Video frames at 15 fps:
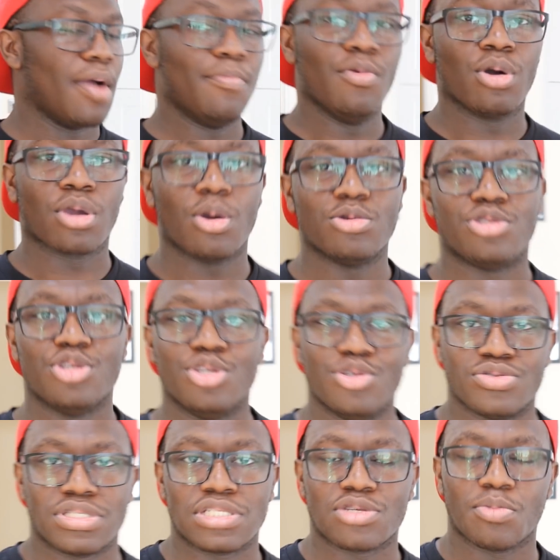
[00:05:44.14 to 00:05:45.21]
I'm not going to
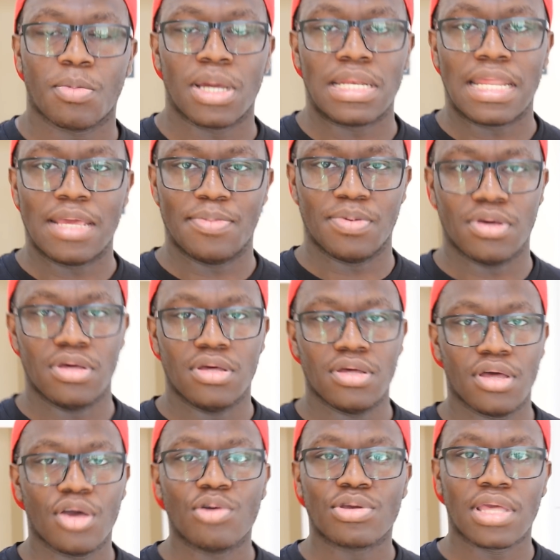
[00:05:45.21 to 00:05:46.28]
use this on my neighbor,
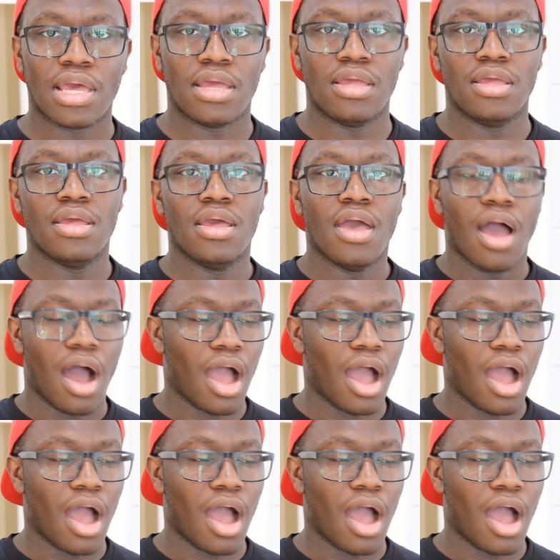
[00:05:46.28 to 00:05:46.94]
okay?